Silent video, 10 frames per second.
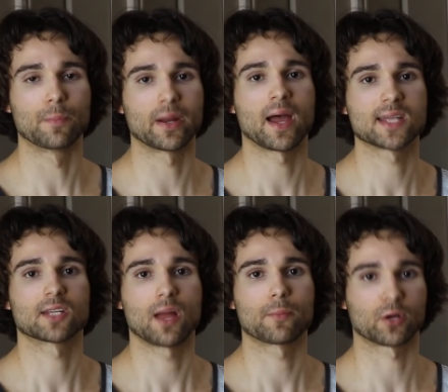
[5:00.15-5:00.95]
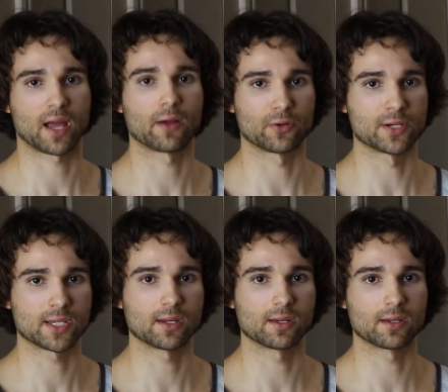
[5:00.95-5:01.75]
but it has a lot more
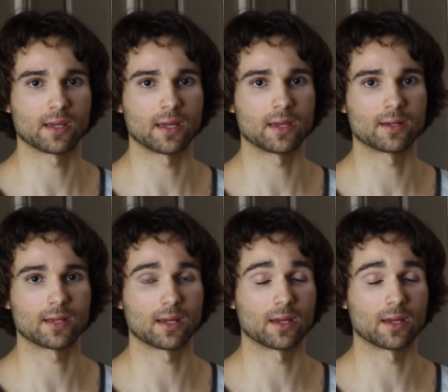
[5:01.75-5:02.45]
calories in it, and